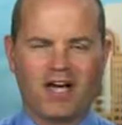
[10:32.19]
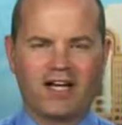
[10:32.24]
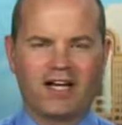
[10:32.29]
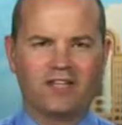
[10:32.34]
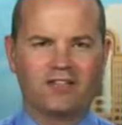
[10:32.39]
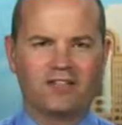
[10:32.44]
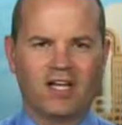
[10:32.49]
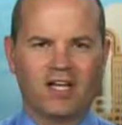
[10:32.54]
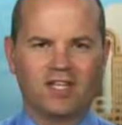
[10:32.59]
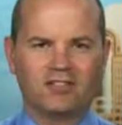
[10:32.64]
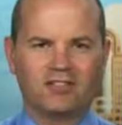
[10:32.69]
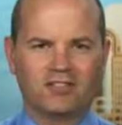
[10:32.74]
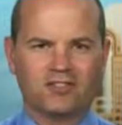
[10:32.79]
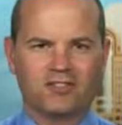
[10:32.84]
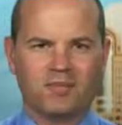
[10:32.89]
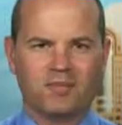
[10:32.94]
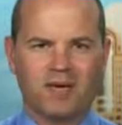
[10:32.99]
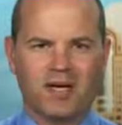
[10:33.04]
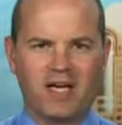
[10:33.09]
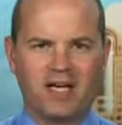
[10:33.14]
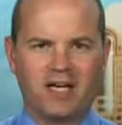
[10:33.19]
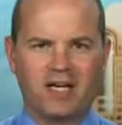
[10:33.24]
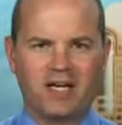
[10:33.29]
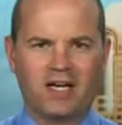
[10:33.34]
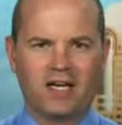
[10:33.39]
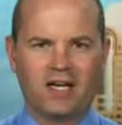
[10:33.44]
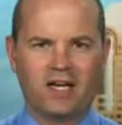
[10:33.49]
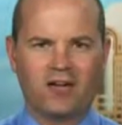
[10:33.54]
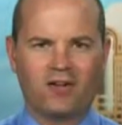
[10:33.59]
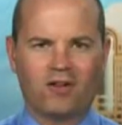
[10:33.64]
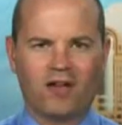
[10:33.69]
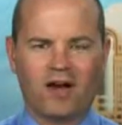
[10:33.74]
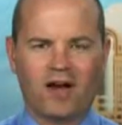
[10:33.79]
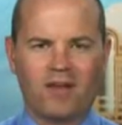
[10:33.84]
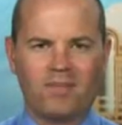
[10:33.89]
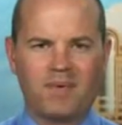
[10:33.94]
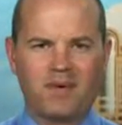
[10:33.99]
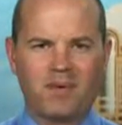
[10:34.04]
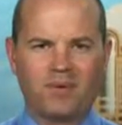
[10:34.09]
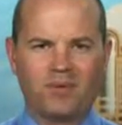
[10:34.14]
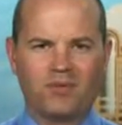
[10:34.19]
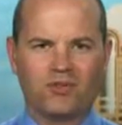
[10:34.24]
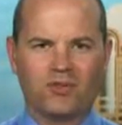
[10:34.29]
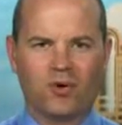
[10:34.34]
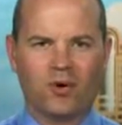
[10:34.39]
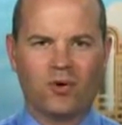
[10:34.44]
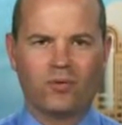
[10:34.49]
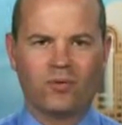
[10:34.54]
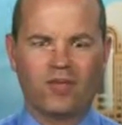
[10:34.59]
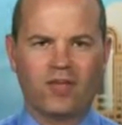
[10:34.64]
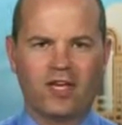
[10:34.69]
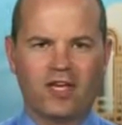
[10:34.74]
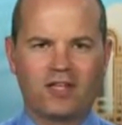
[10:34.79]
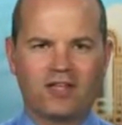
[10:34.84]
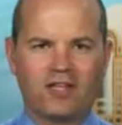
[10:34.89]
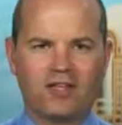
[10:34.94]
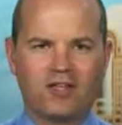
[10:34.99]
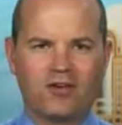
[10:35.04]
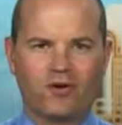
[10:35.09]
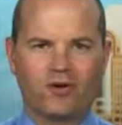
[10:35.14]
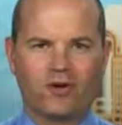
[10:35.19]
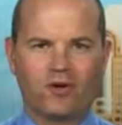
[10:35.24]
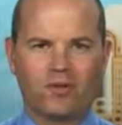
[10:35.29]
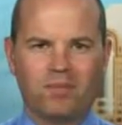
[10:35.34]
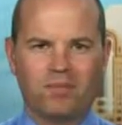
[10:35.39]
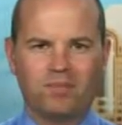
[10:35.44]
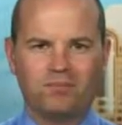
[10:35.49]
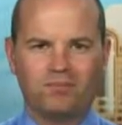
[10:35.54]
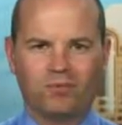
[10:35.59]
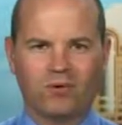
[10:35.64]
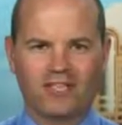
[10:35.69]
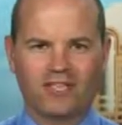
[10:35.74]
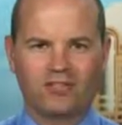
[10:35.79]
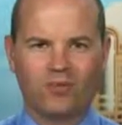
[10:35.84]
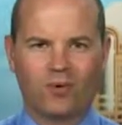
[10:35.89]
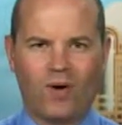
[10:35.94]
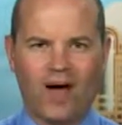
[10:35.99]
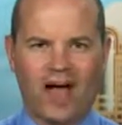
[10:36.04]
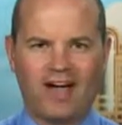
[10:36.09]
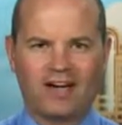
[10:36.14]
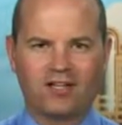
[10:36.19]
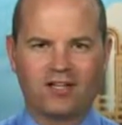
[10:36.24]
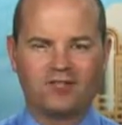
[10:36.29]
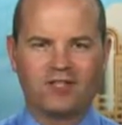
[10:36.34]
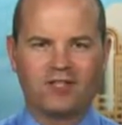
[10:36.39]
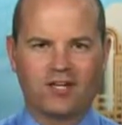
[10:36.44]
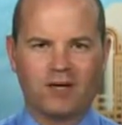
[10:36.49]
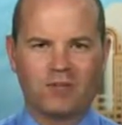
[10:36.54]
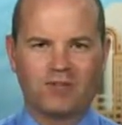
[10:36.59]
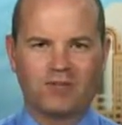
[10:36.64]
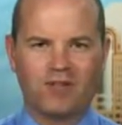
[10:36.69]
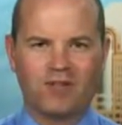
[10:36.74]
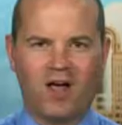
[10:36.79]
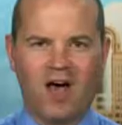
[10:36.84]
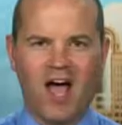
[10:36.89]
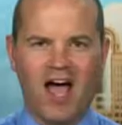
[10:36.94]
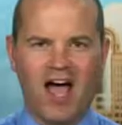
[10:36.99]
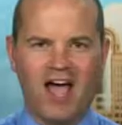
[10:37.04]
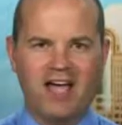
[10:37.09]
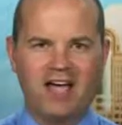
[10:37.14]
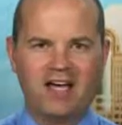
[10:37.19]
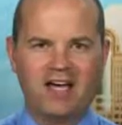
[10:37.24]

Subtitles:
contentious debate, and a lot of people don't think that you could retroactively apply